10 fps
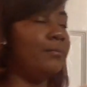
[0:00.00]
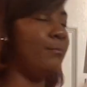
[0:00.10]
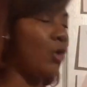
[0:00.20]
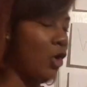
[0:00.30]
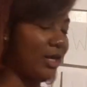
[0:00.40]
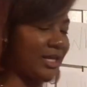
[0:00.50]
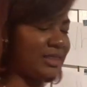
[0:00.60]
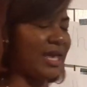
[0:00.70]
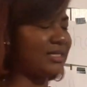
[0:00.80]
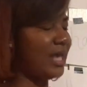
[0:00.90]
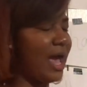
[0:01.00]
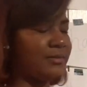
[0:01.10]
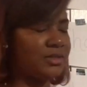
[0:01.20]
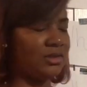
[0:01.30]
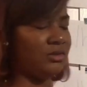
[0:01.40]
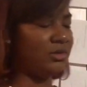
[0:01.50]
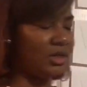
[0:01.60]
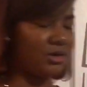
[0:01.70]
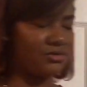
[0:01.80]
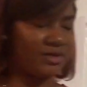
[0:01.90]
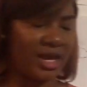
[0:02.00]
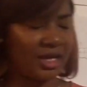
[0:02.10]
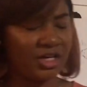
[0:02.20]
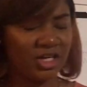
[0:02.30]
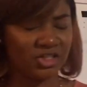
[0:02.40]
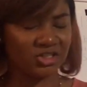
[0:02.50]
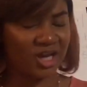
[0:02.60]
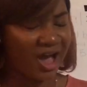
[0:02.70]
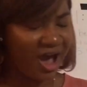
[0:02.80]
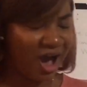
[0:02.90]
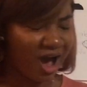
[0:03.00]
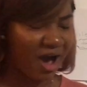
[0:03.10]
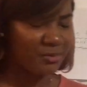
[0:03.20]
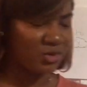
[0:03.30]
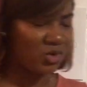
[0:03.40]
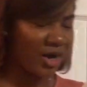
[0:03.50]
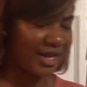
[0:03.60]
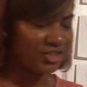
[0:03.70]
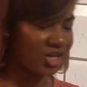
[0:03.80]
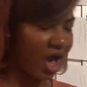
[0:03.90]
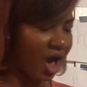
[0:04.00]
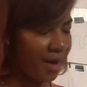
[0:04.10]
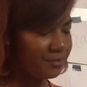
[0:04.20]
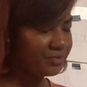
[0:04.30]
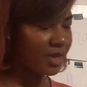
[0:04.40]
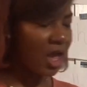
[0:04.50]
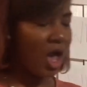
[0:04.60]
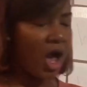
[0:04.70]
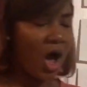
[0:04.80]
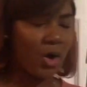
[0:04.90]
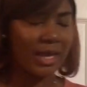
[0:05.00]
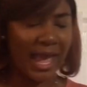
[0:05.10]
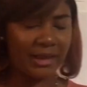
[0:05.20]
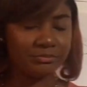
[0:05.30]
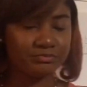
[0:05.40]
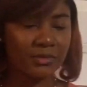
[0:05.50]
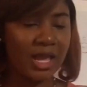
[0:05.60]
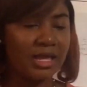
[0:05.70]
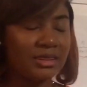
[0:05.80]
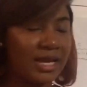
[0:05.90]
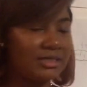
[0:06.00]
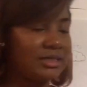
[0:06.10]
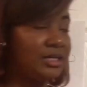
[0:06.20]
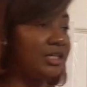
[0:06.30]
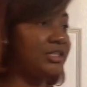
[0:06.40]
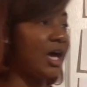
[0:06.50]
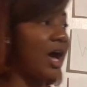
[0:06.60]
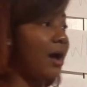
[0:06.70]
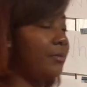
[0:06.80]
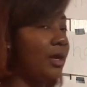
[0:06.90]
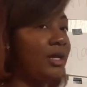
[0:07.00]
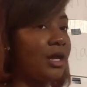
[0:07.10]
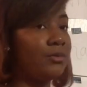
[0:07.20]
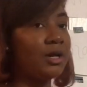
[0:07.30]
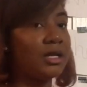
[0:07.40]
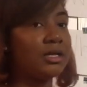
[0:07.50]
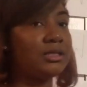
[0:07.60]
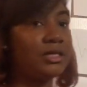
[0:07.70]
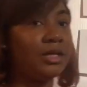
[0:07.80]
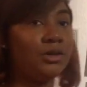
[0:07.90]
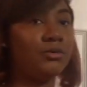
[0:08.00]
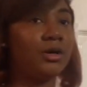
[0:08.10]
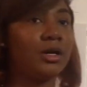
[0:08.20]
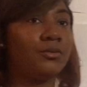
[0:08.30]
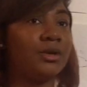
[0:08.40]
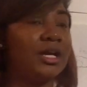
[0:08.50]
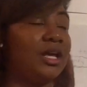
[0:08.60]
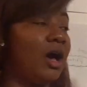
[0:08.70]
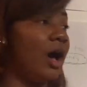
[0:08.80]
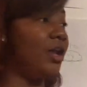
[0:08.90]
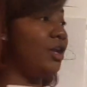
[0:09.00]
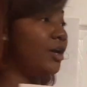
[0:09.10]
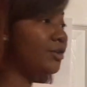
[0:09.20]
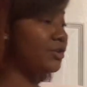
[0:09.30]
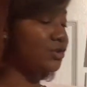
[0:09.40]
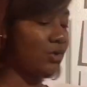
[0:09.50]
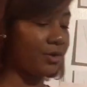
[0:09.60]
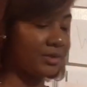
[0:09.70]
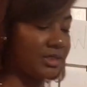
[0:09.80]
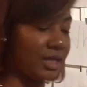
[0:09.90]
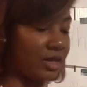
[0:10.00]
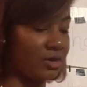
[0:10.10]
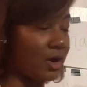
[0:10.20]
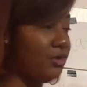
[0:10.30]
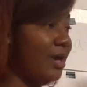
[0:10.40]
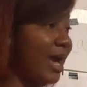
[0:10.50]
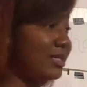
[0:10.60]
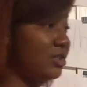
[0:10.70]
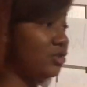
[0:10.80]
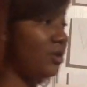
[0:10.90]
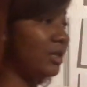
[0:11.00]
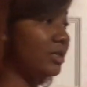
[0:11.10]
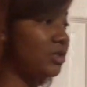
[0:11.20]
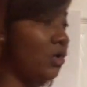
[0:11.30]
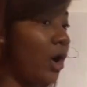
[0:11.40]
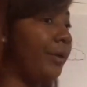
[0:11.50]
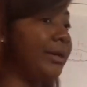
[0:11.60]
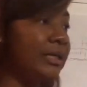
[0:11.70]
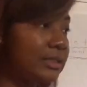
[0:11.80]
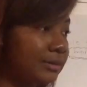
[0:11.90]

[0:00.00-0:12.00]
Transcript: Morning. That's absolutely correct. Good job. Great job. Okay. That's a good job. Now we're going to continue. We're going to read another story together. Are you guys enjoying the stories?